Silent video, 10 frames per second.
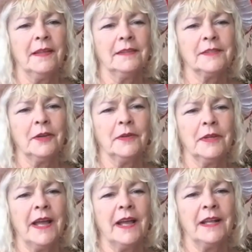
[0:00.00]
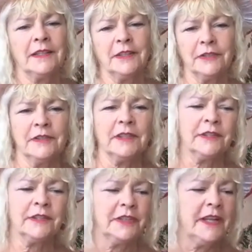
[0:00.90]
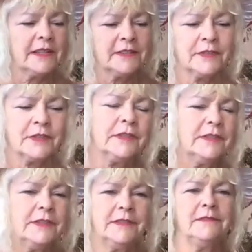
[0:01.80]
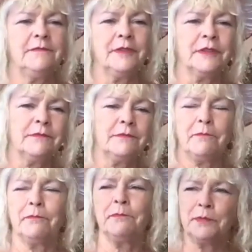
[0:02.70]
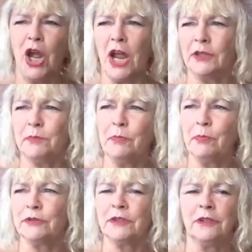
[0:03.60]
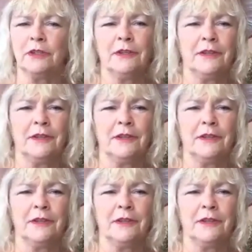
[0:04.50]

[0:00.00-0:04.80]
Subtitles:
So yeah, I cleared the decks for Todd peoples.